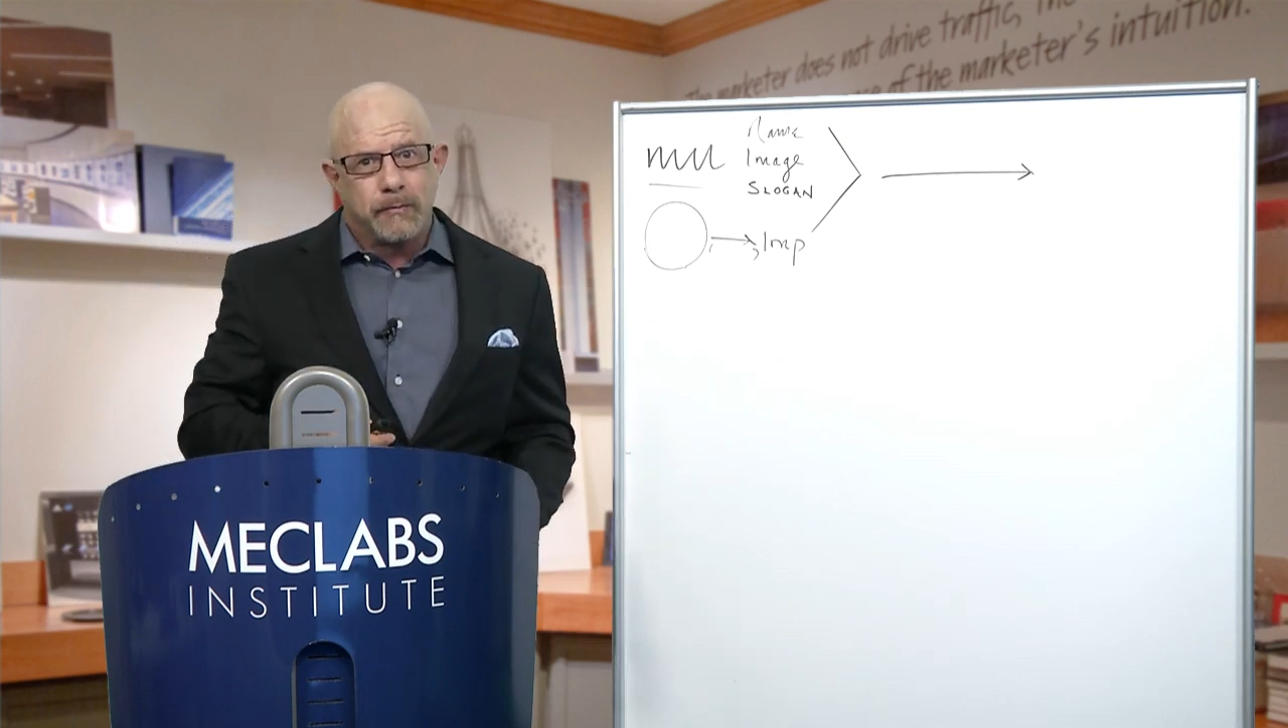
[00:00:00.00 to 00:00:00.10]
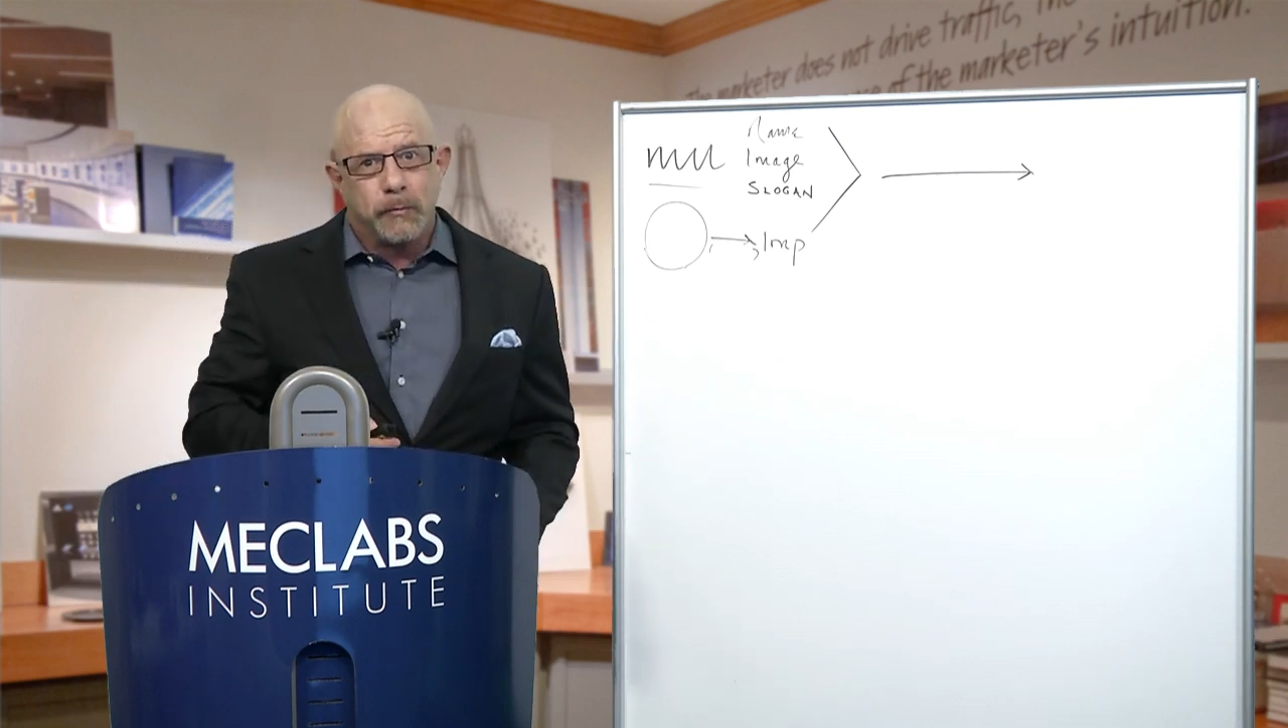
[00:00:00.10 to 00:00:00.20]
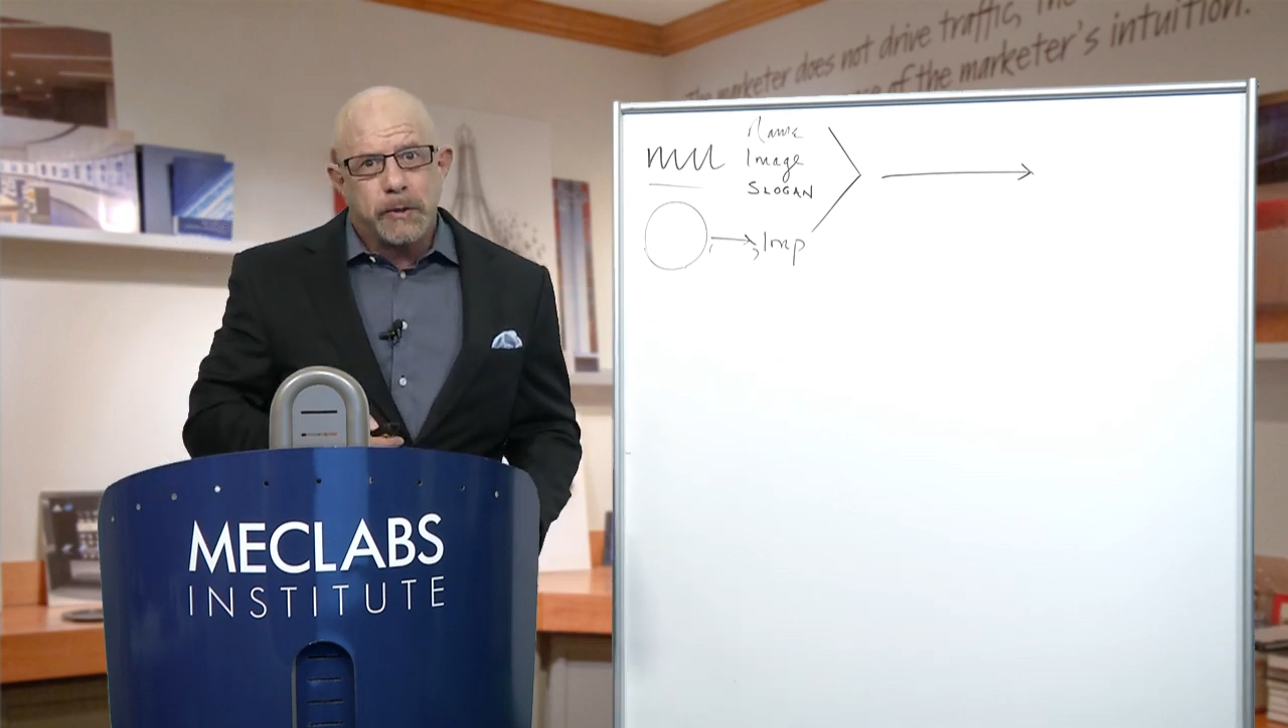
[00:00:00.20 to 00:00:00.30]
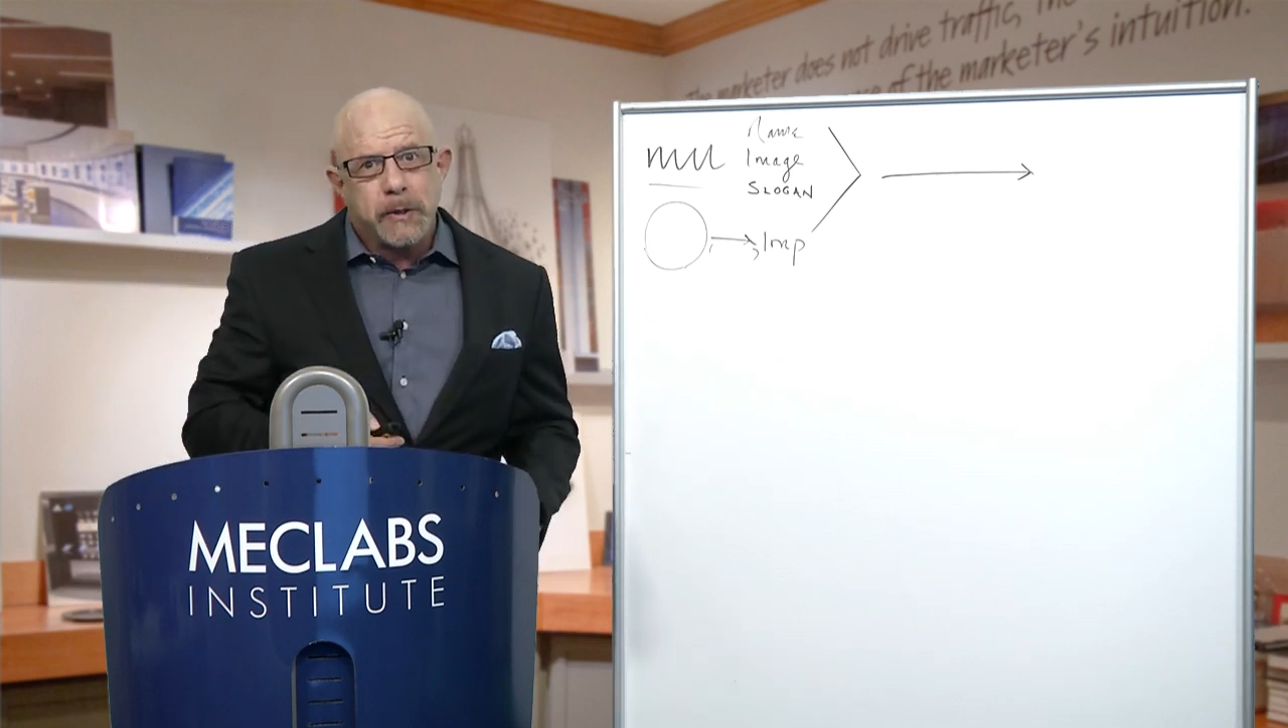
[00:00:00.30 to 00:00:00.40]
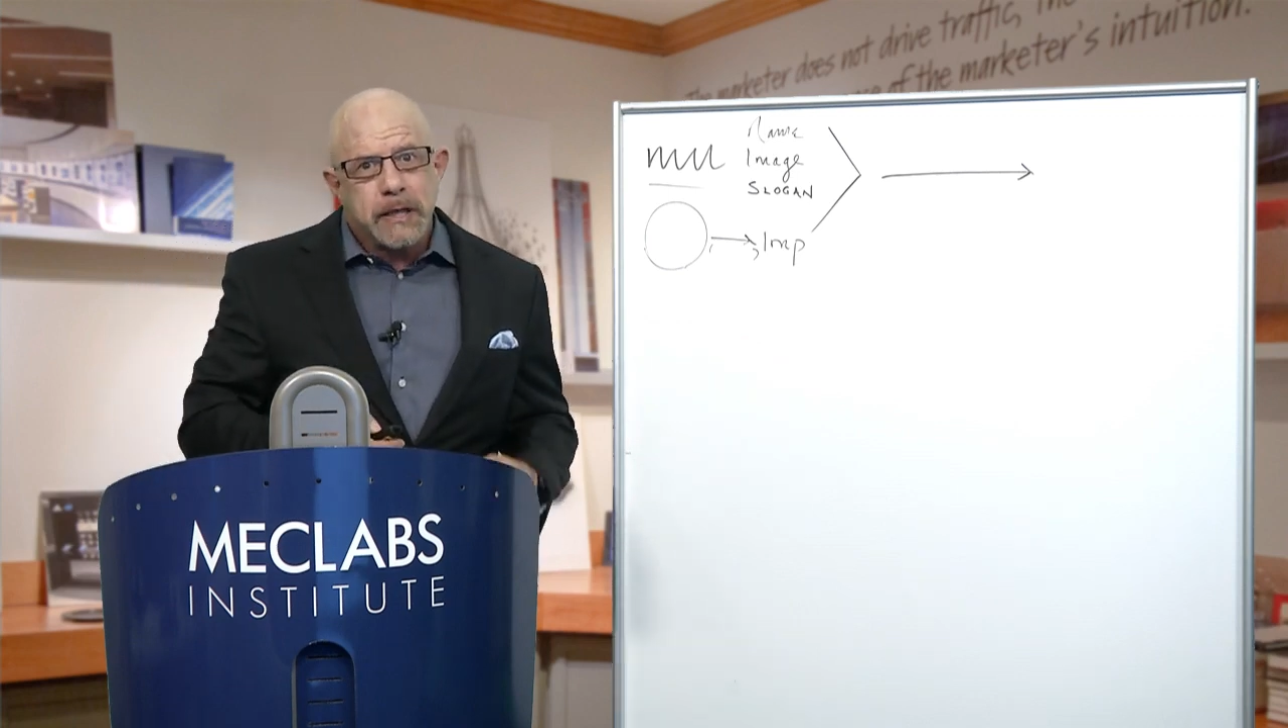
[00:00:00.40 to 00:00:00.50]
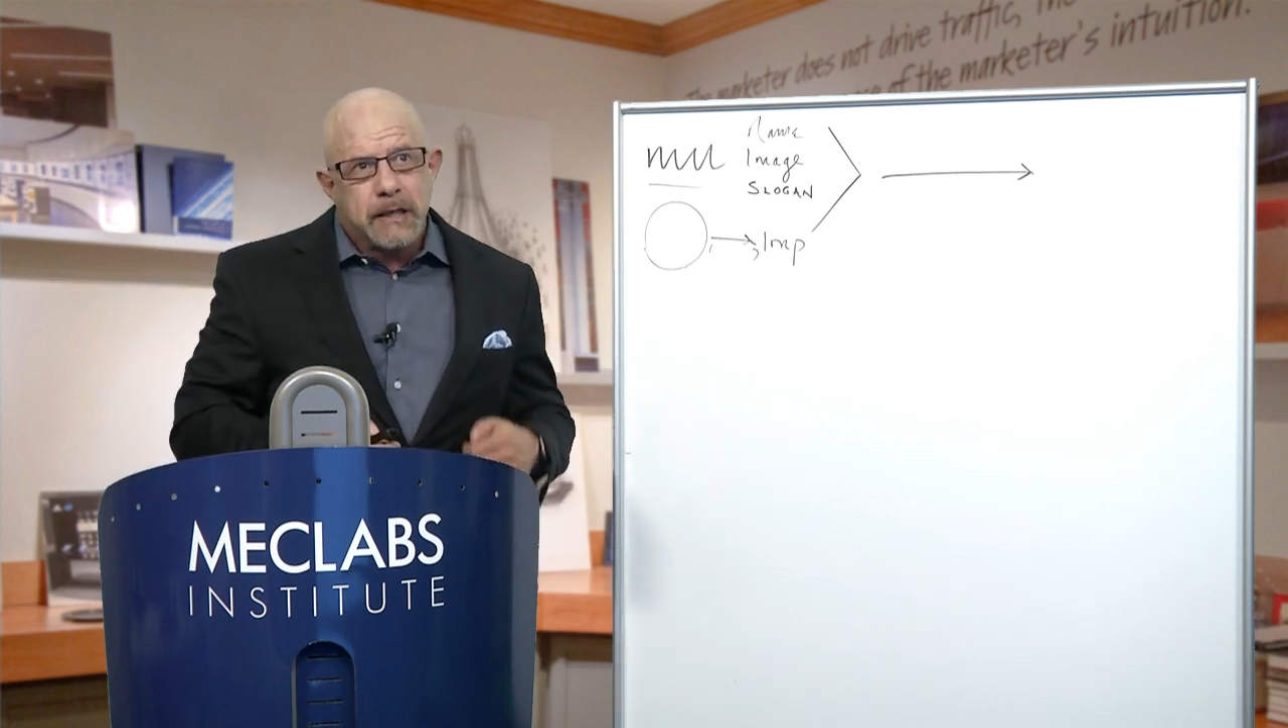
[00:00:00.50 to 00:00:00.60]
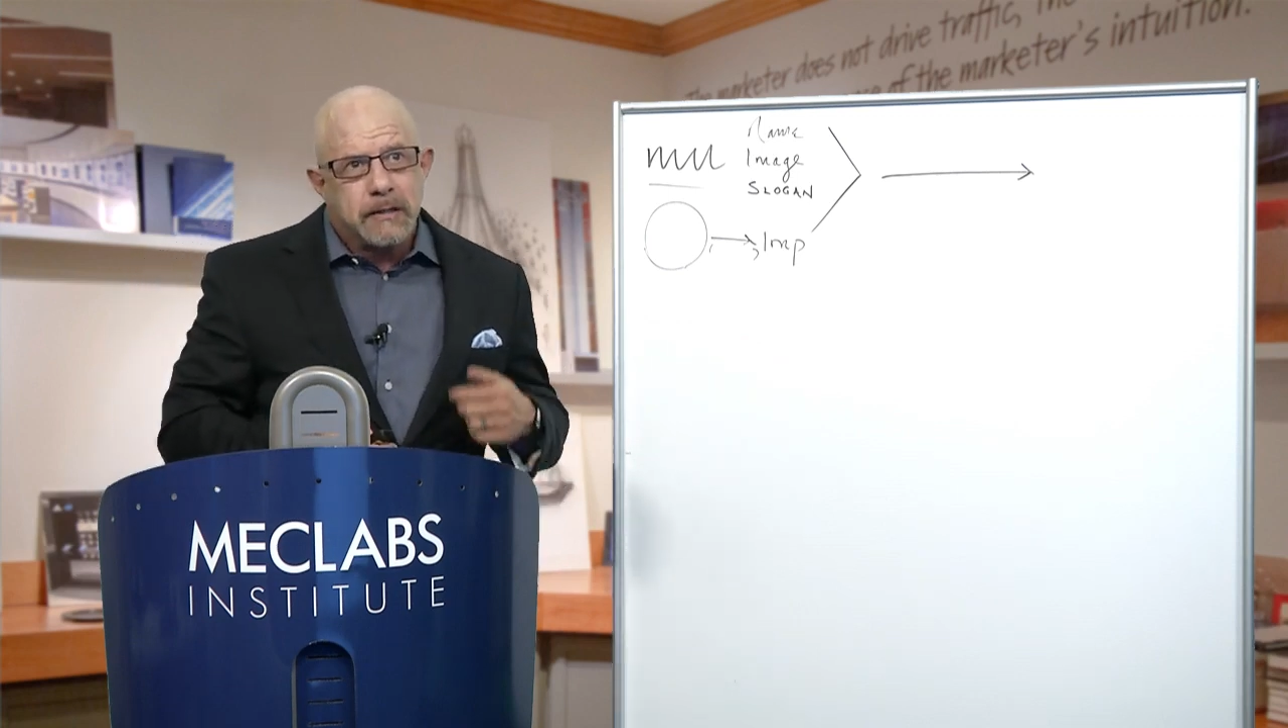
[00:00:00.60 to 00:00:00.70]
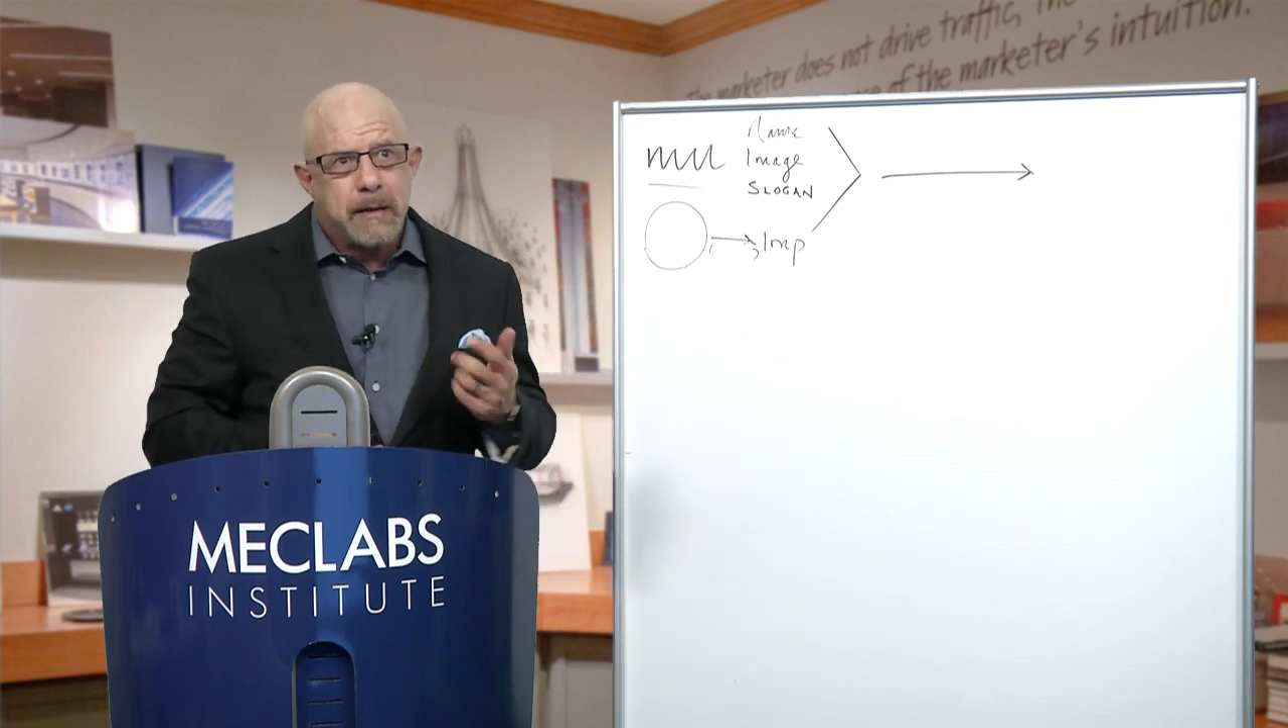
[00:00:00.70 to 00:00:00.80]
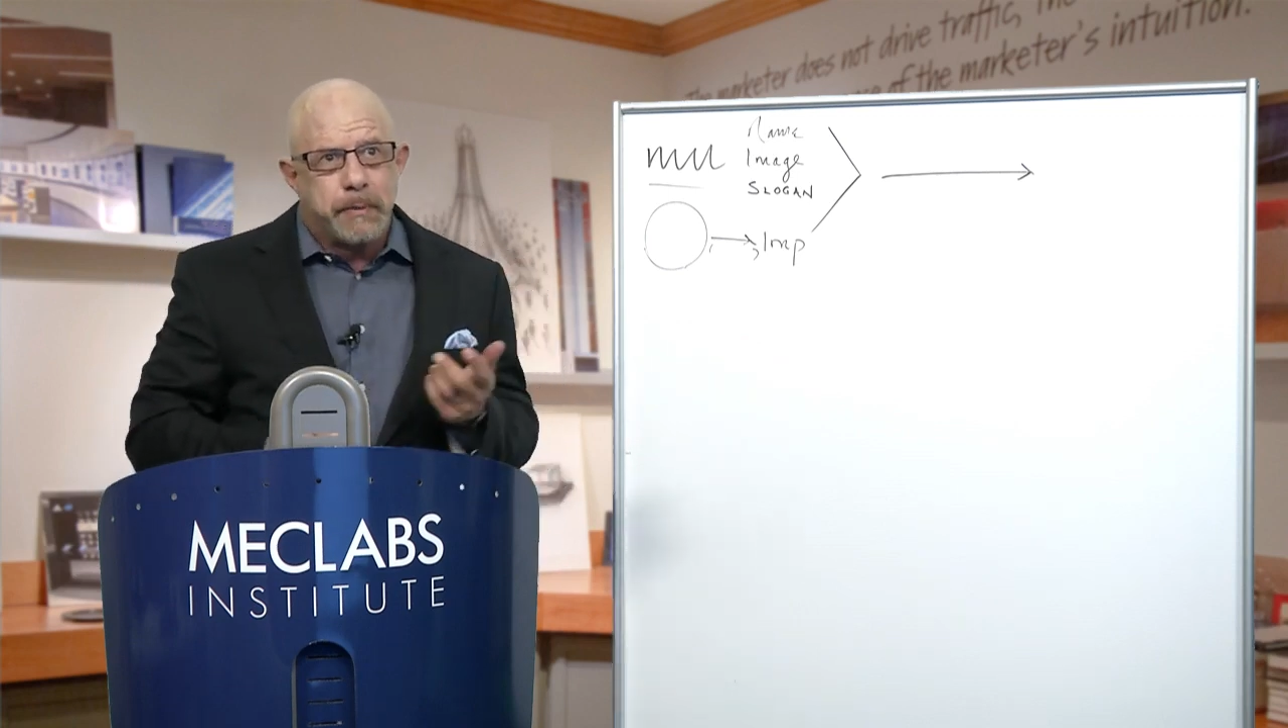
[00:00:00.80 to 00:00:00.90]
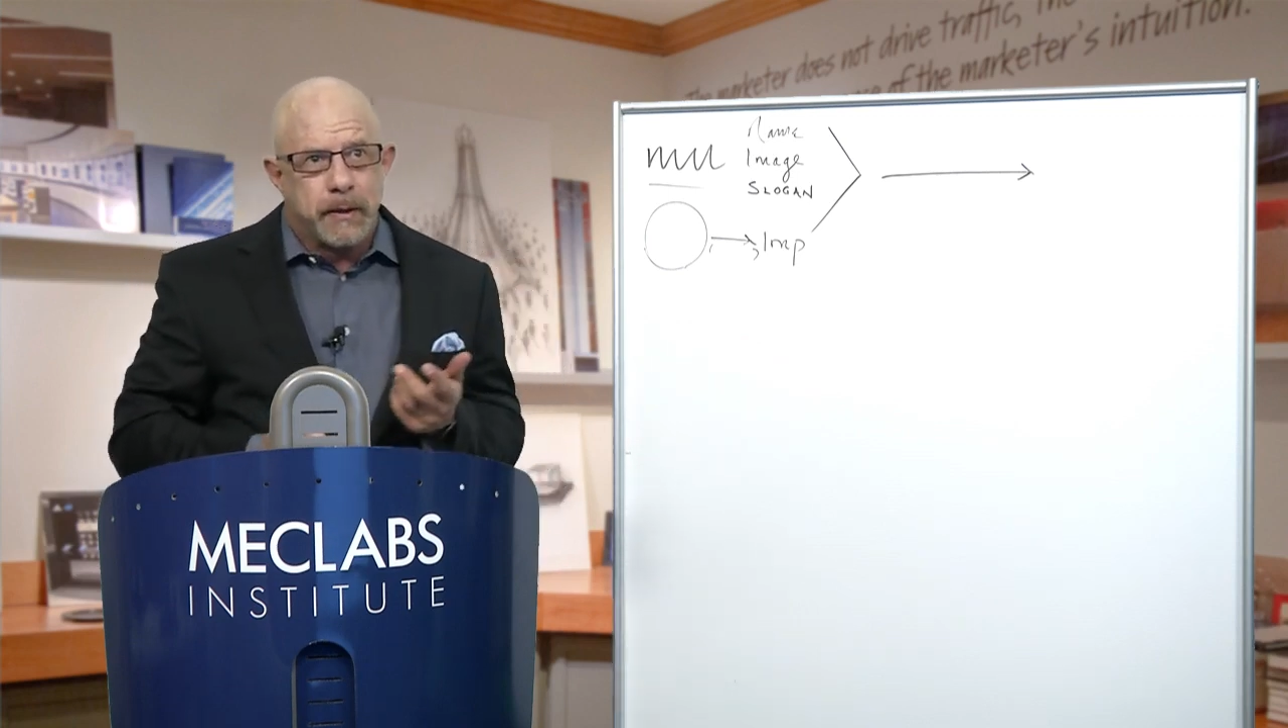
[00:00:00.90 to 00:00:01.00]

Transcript: We're going to get deeper